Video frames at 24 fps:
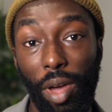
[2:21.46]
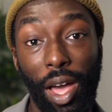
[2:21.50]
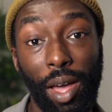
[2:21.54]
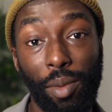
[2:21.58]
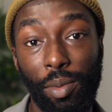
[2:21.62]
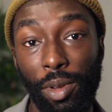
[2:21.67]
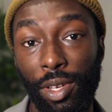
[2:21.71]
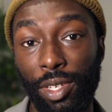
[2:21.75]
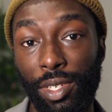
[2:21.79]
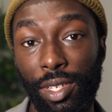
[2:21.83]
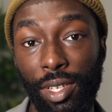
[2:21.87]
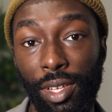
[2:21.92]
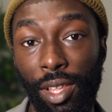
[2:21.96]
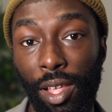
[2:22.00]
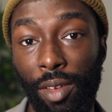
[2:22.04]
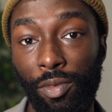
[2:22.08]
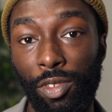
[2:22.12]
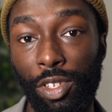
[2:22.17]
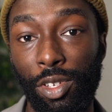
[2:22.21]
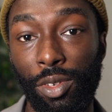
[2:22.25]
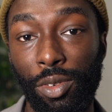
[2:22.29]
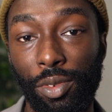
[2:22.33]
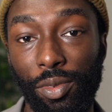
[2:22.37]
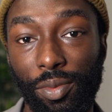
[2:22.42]
I personally love
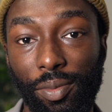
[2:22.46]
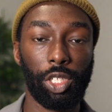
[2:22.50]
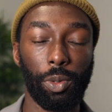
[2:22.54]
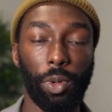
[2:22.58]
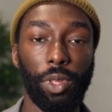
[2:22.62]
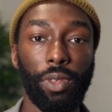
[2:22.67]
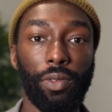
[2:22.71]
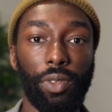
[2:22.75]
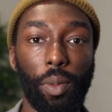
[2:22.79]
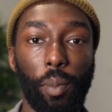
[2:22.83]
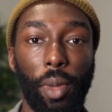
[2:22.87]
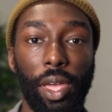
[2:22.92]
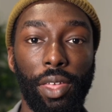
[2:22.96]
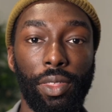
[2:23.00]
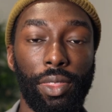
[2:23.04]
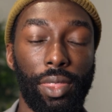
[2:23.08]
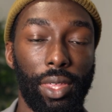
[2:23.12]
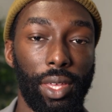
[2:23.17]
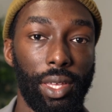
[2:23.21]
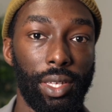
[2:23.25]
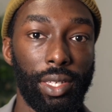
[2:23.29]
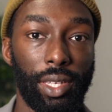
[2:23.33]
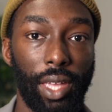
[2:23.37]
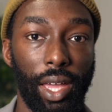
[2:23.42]
too. So one of the main
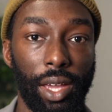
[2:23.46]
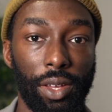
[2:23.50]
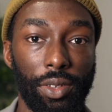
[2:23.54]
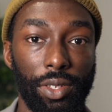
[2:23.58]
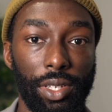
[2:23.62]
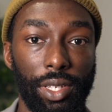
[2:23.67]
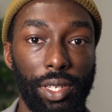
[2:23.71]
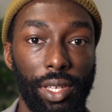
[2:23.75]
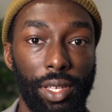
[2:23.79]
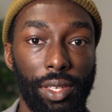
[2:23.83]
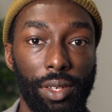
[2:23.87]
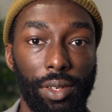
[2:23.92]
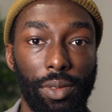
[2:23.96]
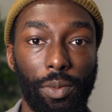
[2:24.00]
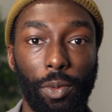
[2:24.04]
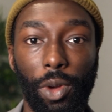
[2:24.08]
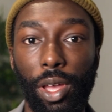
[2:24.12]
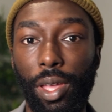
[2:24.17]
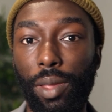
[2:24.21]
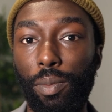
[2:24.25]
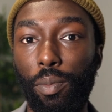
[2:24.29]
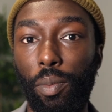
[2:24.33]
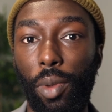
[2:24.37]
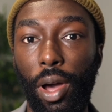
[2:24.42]
things I considered
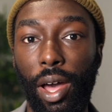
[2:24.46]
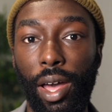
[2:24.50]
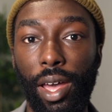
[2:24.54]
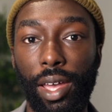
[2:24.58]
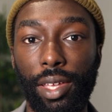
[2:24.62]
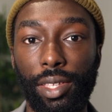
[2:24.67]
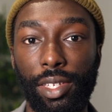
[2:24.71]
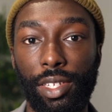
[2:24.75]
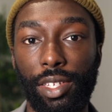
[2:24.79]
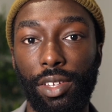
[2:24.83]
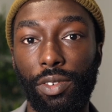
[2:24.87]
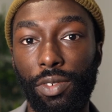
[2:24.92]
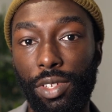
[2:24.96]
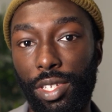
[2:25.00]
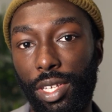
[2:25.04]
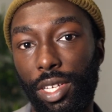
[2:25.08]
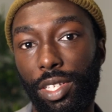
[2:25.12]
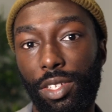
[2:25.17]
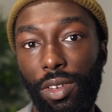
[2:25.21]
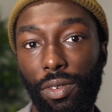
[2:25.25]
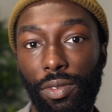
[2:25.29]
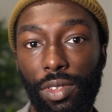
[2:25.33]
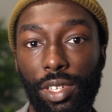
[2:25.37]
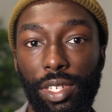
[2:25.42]
when buying the Series
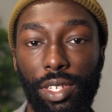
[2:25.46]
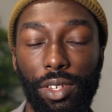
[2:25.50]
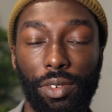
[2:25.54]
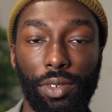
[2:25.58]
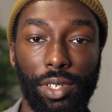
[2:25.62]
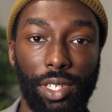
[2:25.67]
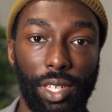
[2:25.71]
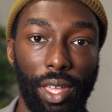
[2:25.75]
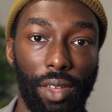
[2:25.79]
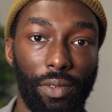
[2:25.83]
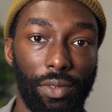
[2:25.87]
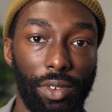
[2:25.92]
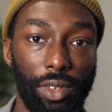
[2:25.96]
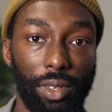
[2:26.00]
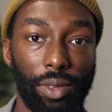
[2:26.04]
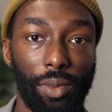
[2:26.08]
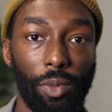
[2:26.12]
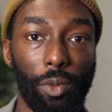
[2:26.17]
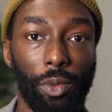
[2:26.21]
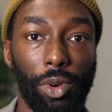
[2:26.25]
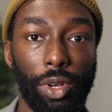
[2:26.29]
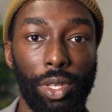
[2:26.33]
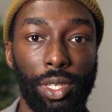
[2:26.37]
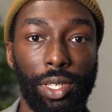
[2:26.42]
6 over the Series 7
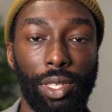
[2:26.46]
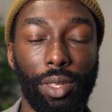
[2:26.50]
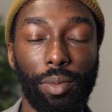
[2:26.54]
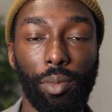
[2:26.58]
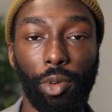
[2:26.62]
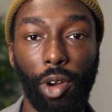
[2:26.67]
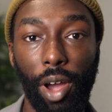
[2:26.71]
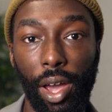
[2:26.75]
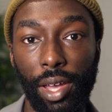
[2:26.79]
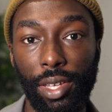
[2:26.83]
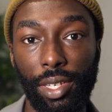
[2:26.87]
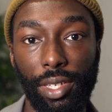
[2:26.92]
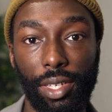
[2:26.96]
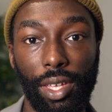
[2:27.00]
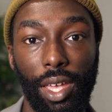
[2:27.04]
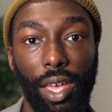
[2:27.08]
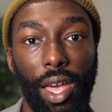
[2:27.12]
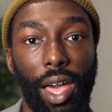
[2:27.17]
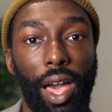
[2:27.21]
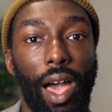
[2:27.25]
was the price.